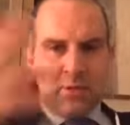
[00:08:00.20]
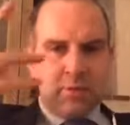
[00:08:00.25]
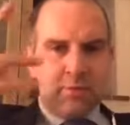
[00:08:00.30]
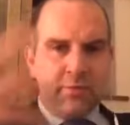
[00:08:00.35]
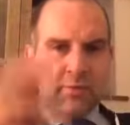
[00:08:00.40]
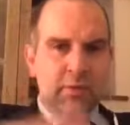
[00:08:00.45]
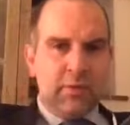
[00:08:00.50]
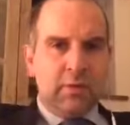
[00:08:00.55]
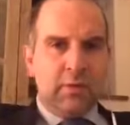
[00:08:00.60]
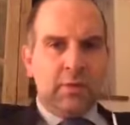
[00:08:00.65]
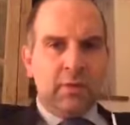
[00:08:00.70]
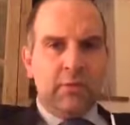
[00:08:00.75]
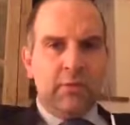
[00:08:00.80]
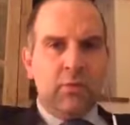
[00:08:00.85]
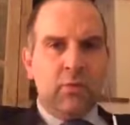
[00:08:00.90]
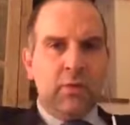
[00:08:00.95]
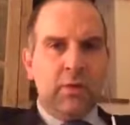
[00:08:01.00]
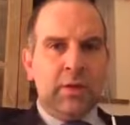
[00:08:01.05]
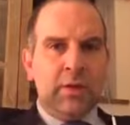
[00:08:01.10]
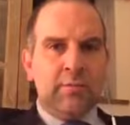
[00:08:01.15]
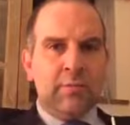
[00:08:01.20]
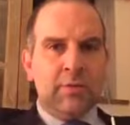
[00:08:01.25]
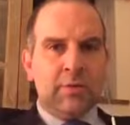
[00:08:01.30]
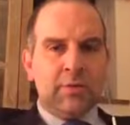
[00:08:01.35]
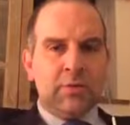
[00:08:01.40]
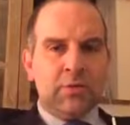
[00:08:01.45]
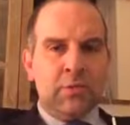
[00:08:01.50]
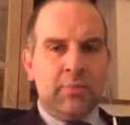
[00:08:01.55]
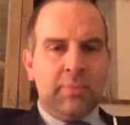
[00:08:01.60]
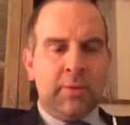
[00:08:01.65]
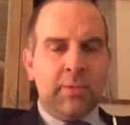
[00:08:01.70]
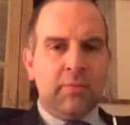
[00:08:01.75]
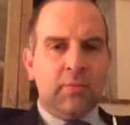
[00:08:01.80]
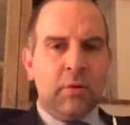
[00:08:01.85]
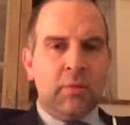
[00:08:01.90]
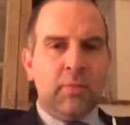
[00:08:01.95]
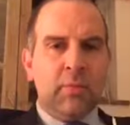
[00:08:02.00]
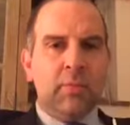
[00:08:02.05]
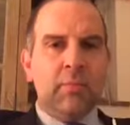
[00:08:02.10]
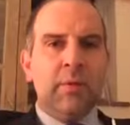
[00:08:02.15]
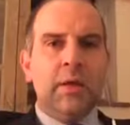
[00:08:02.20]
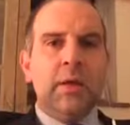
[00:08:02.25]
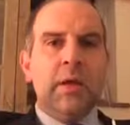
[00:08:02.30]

if you can avoid it, but it's not a big problem.